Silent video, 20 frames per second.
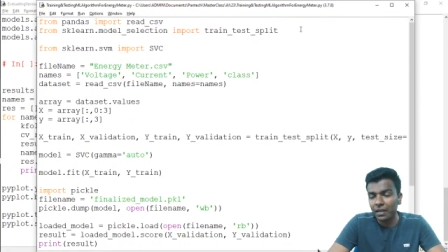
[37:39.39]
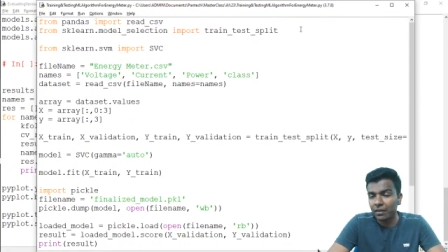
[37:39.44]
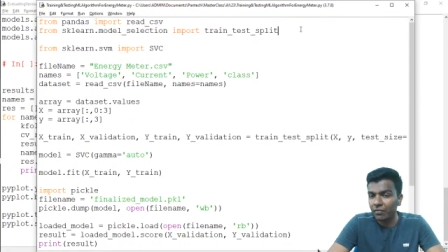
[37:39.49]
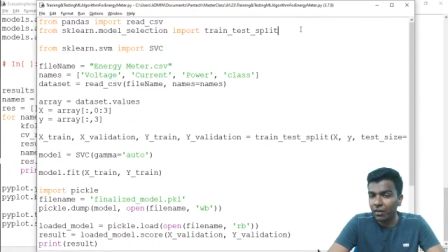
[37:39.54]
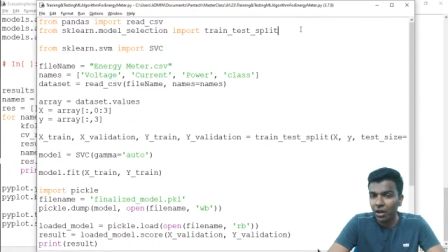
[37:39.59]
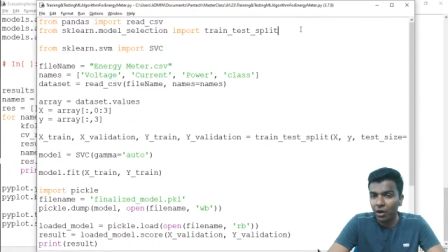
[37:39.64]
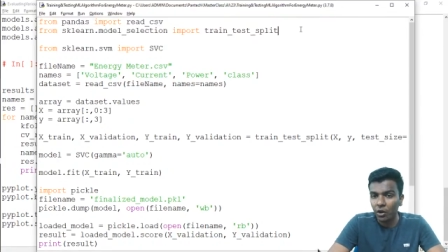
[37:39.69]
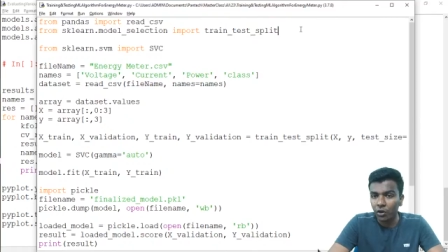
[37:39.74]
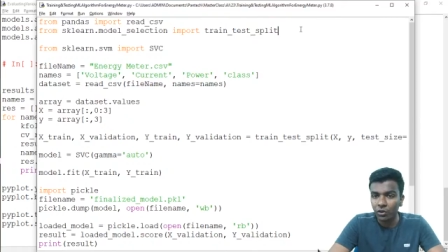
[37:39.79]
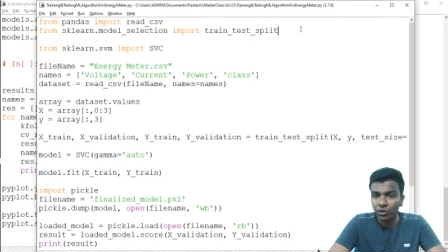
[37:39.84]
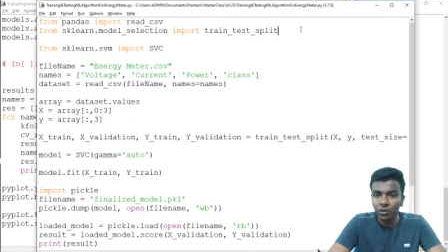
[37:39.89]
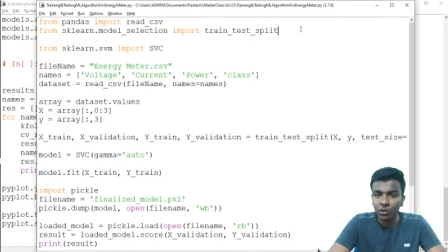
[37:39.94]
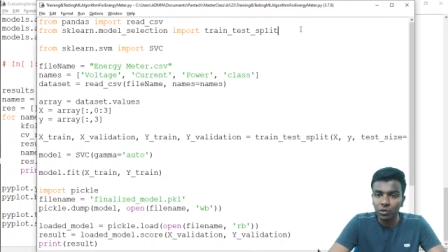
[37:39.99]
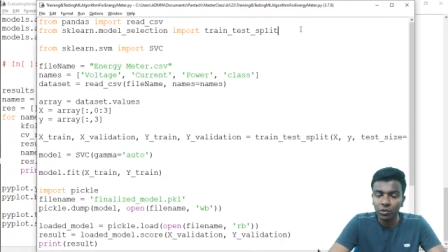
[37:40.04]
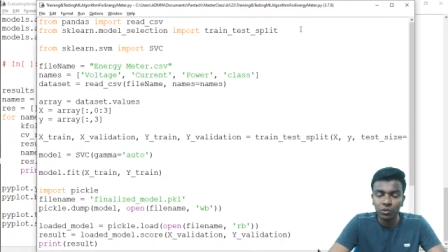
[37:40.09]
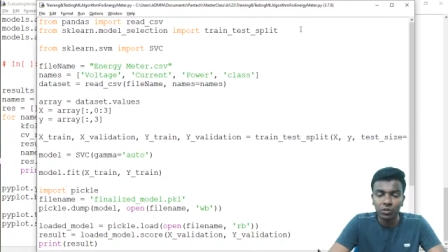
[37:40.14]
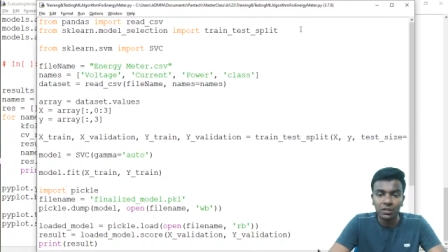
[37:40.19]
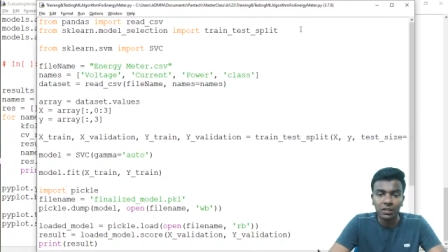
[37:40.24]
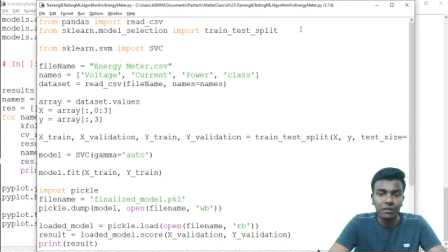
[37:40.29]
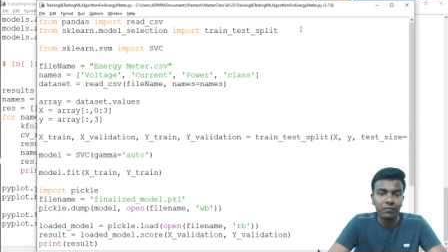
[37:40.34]
we are going to
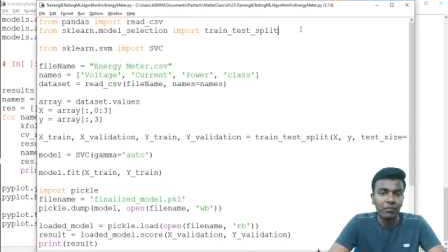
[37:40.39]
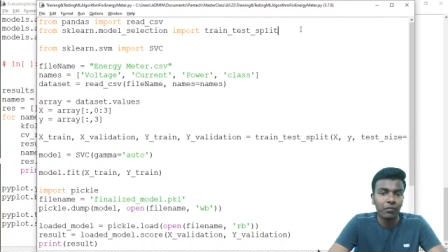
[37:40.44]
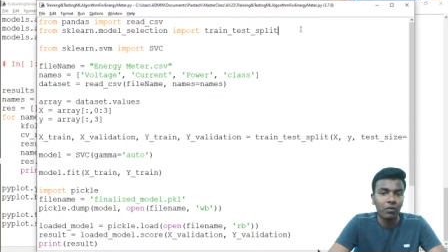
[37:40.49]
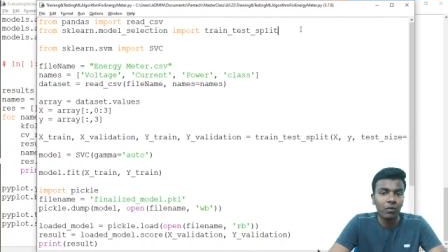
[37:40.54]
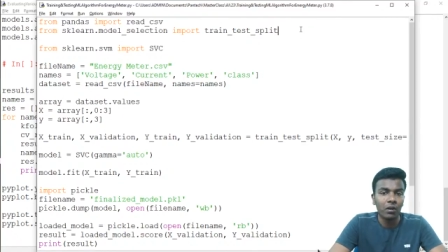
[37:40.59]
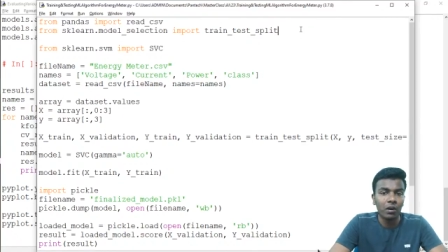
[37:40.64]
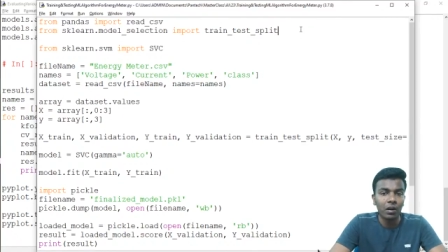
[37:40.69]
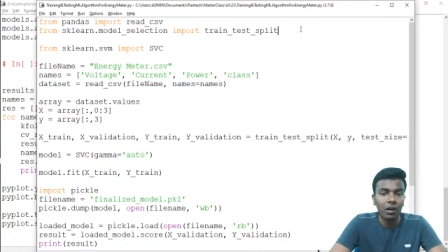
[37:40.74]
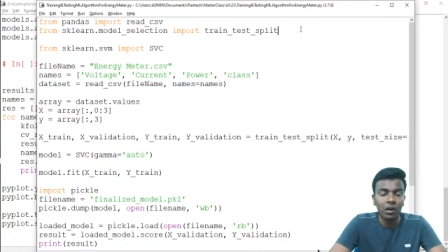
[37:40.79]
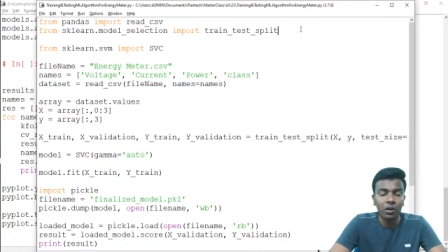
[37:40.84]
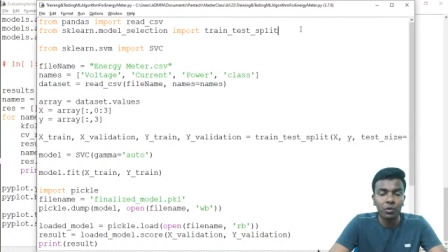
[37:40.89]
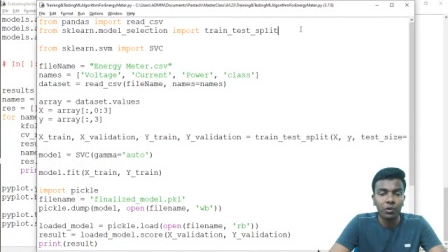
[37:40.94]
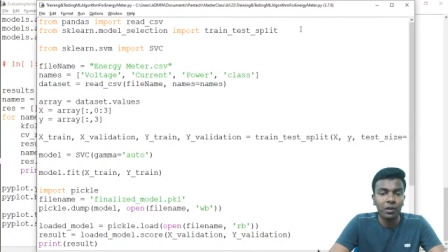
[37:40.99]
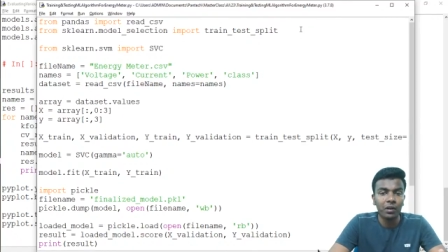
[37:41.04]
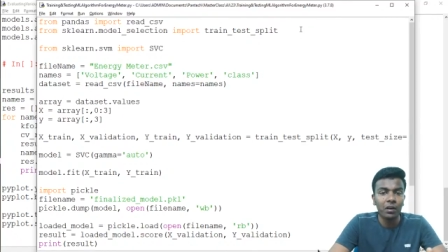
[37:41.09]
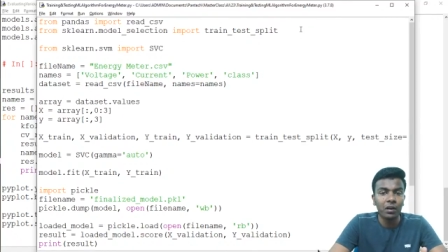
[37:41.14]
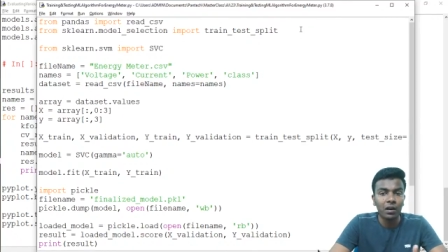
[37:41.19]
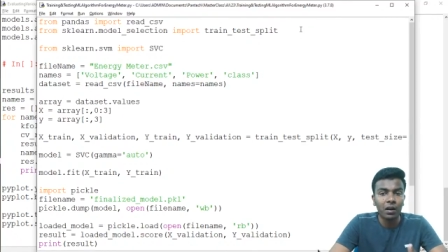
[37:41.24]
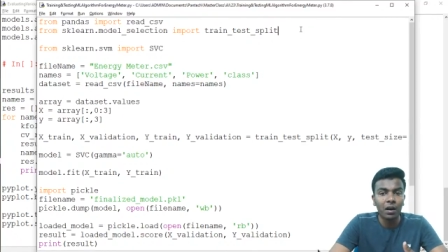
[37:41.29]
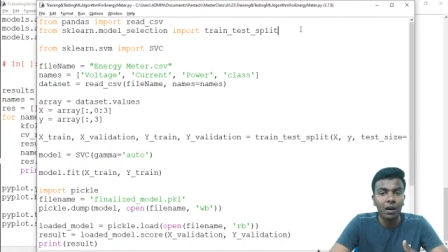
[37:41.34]
use it for
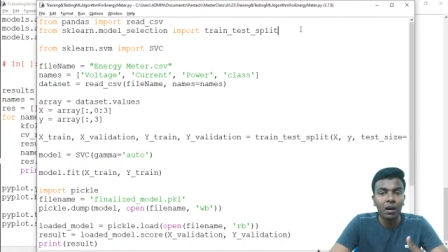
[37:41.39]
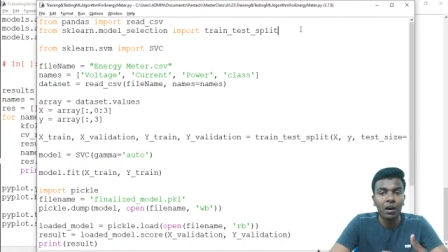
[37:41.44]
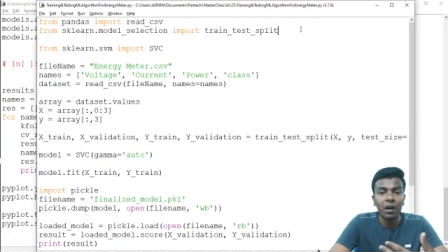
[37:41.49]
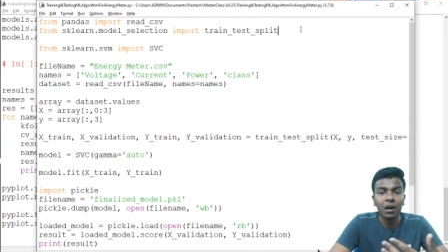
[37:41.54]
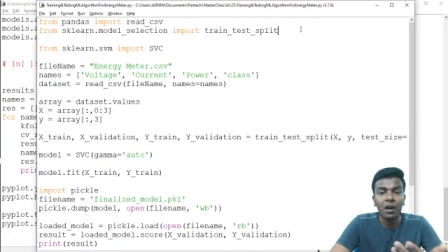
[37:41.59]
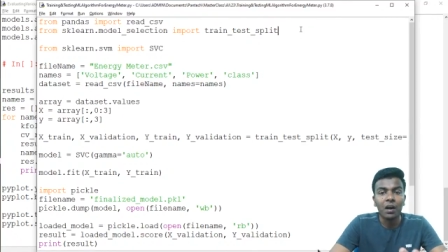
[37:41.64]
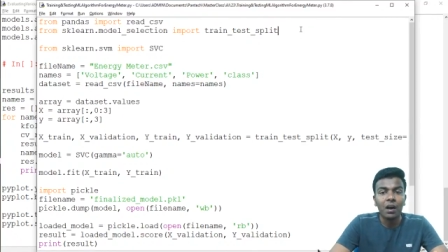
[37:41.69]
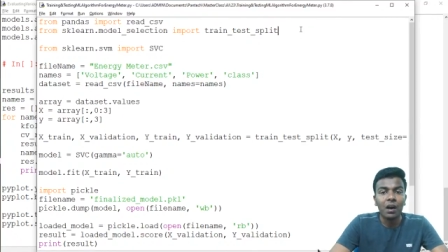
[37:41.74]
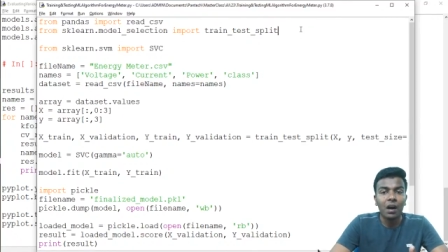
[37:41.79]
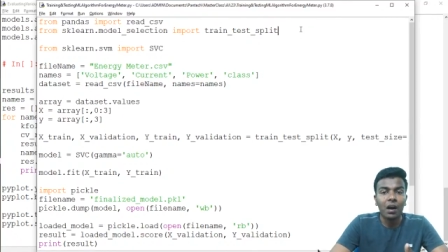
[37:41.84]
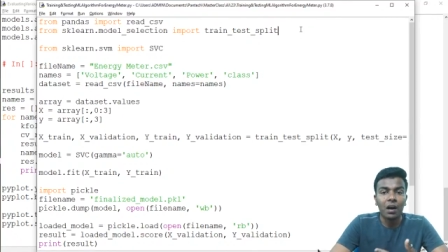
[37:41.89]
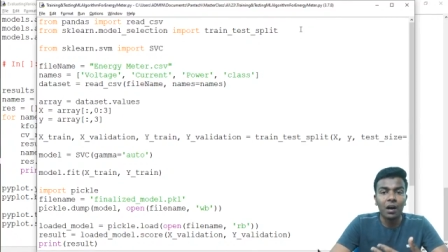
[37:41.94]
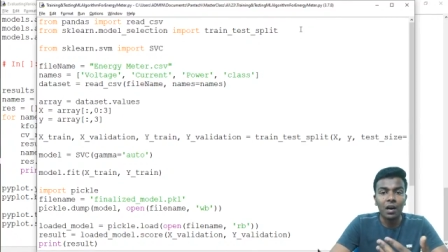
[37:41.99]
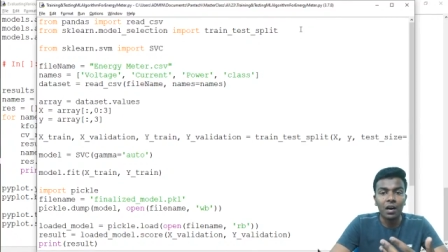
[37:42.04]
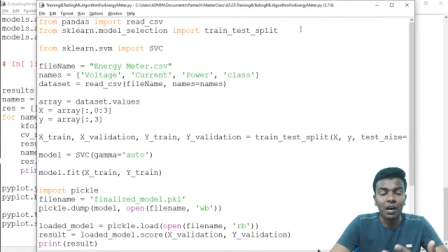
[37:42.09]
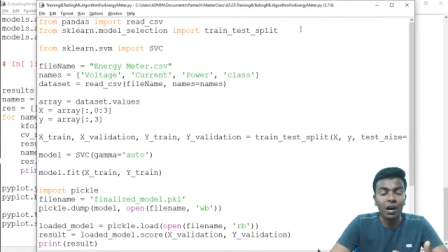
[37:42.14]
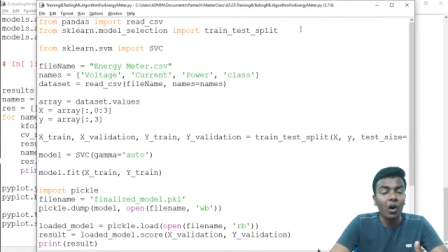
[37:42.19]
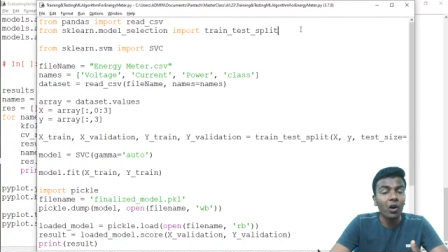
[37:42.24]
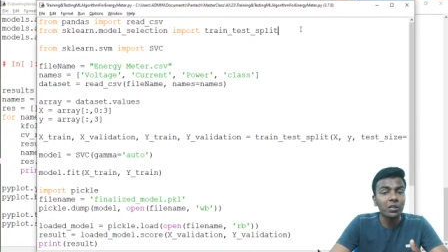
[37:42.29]
doing or